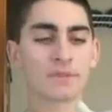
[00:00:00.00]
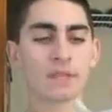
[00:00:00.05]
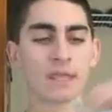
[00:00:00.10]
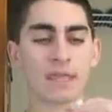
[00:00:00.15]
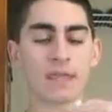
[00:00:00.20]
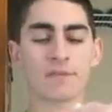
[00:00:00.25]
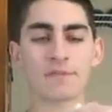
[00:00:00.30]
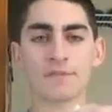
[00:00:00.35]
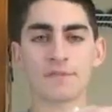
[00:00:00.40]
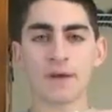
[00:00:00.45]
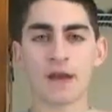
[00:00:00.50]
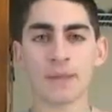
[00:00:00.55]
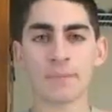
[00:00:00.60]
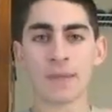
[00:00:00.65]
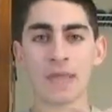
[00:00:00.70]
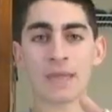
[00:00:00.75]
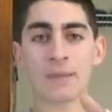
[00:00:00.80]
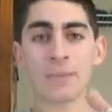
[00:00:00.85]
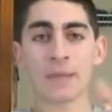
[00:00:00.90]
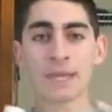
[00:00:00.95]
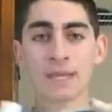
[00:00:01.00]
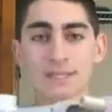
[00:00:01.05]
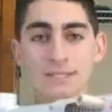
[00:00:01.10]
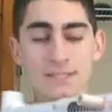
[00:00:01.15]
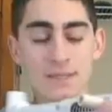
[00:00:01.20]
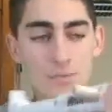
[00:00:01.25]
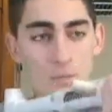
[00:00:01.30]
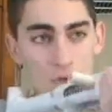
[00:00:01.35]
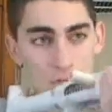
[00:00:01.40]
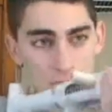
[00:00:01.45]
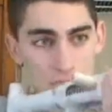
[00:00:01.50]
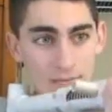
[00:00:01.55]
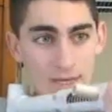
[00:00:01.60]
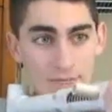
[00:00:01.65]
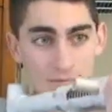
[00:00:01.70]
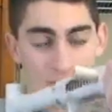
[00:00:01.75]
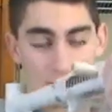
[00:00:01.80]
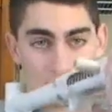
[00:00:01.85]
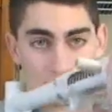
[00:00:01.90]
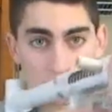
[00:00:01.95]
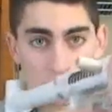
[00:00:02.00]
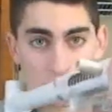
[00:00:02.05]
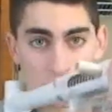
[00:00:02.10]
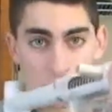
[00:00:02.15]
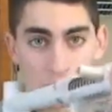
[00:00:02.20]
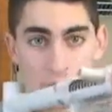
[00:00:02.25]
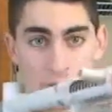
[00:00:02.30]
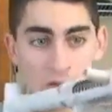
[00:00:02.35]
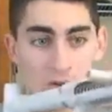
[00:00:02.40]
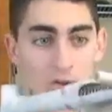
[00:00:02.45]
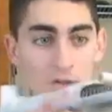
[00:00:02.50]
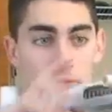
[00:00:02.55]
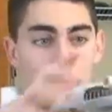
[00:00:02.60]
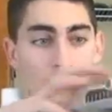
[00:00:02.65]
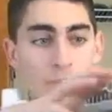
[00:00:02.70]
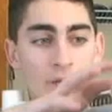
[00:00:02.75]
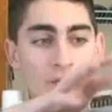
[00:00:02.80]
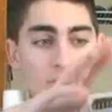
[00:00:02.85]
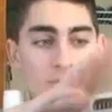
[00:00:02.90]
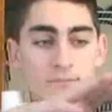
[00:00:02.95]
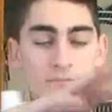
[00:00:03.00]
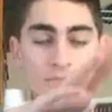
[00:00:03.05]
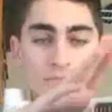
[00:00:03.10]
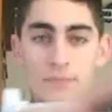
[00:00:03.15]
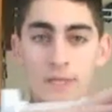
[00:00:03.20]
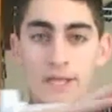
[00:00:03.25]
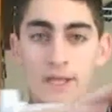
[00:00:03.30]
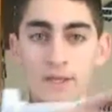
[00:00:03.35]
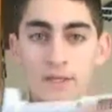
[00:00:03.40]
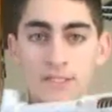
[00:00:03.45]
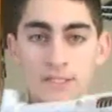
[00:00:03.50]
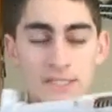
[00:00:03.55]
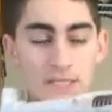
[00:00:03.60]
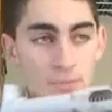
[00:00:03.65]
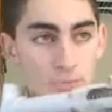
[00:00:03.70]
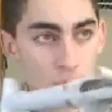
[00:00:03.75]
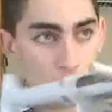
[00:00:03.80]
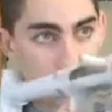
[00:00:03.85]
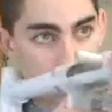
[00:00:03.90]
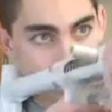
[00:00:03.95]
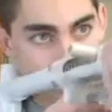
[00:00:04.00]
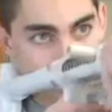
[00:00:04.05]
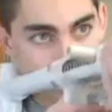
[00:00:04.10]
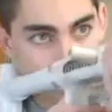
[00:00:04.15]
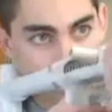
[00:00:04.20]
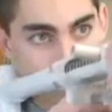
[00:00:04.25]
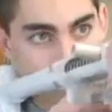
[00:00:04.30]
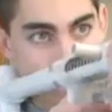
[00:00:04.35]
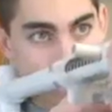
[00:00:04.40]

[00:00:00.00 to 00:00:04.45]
If I'm aiming at someone and I've got a loaded barrel, but my gun is deprimed,